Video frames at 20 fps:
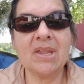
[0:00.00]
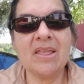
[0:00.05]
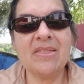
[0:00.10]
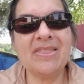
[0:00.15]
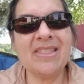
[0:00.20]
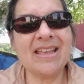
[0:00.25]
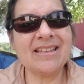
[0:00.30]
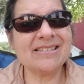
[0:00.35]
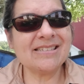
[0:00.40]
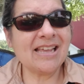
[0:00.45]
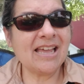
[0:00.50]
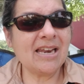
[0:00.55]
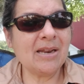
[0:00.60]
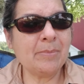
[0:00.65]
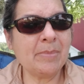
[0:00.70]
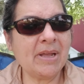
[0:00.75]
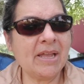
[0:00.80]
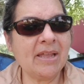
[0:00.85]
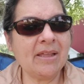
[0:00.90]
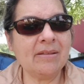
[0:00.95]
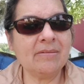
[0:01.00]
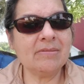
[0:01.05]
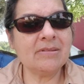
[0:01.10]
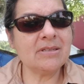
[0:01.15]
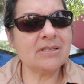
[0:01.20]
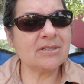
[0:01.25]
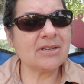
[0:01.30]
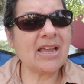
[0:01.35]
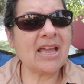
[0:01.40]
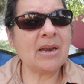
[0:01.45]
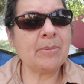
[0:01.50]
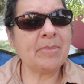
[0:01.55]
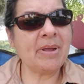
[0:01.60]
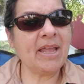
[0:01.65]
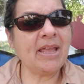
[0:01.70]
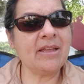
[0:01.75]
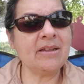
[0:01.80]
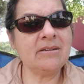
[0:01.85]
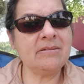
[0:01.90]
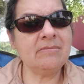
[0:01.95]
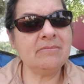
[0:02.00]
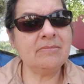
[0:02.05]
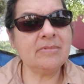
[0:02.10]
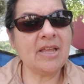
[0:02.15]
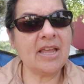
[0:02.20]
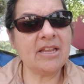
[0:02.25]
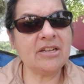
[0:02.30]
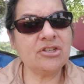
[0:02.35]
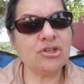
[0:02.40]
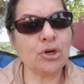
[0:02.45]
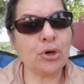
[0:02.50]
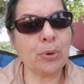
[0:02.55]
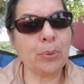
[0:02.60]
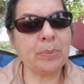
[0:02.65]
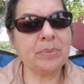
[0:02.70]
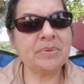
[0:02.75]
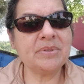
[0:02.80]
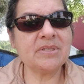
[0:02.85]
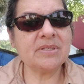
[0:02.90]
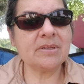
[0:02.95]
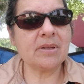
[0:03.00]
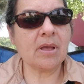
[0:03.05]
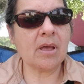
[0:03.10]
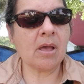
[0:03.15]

that's kind of my head terms.